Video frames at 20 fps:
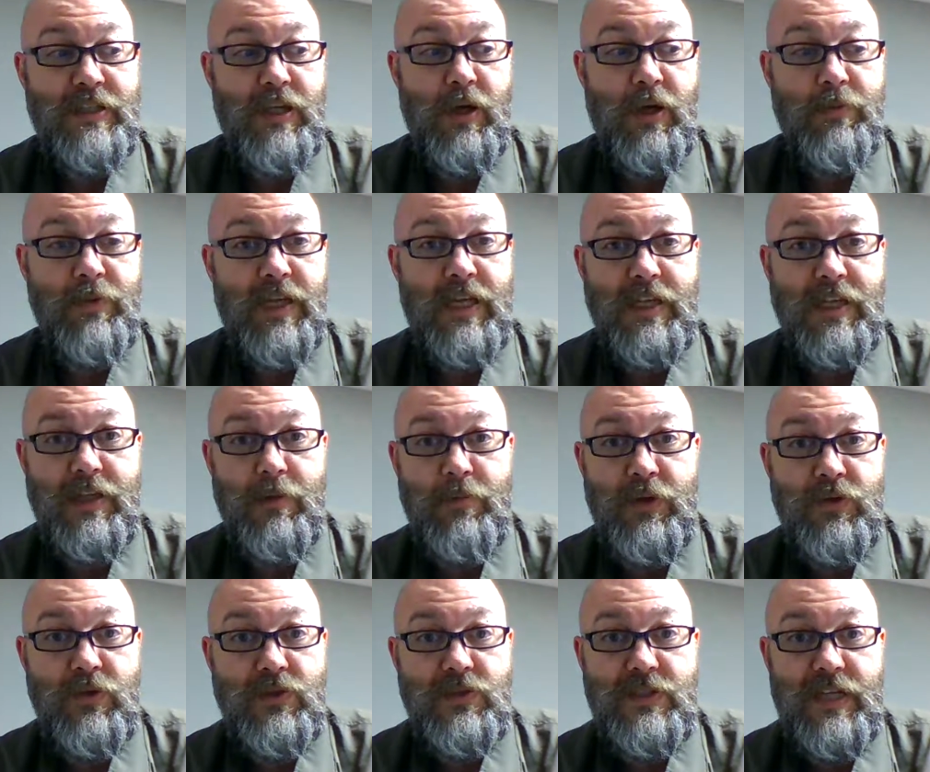I hope to get the
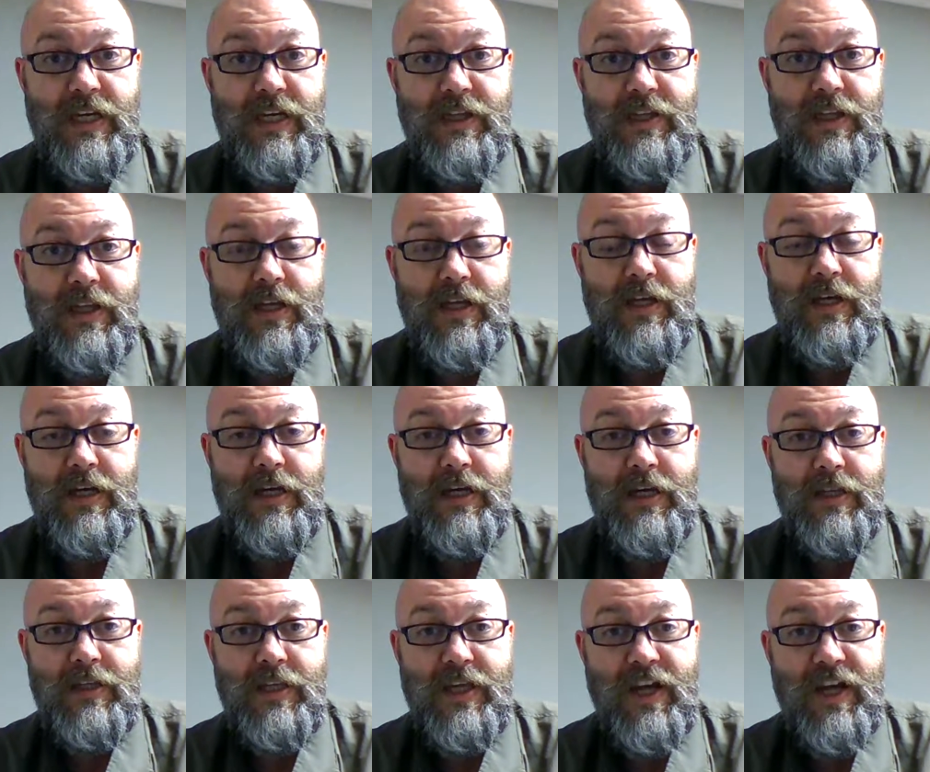boots and the,
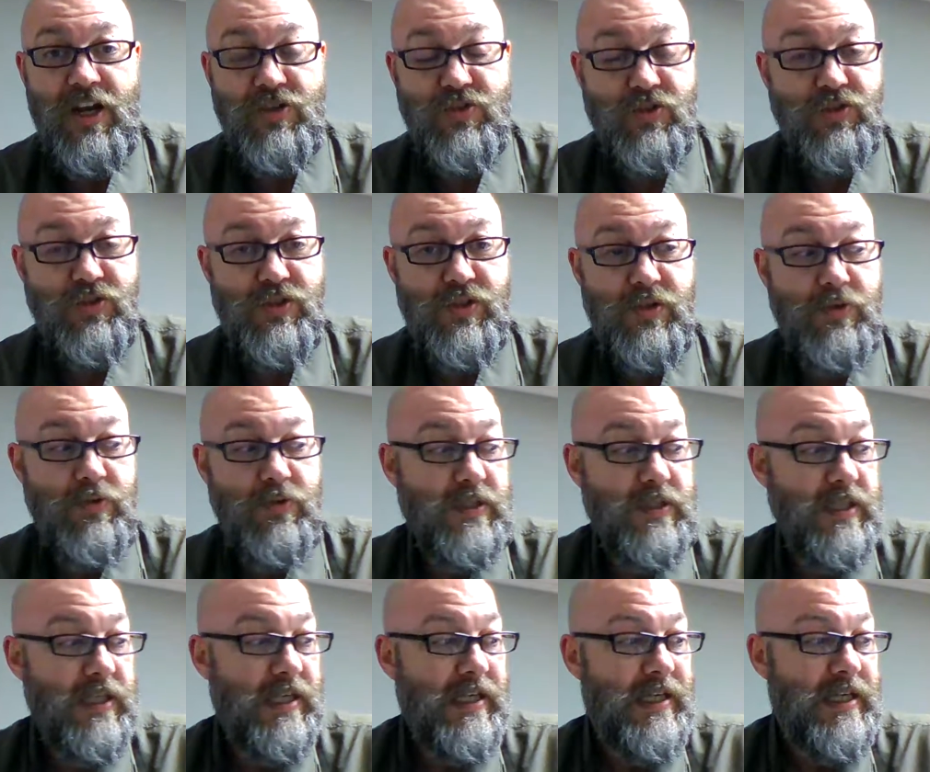uh, the casual shoes.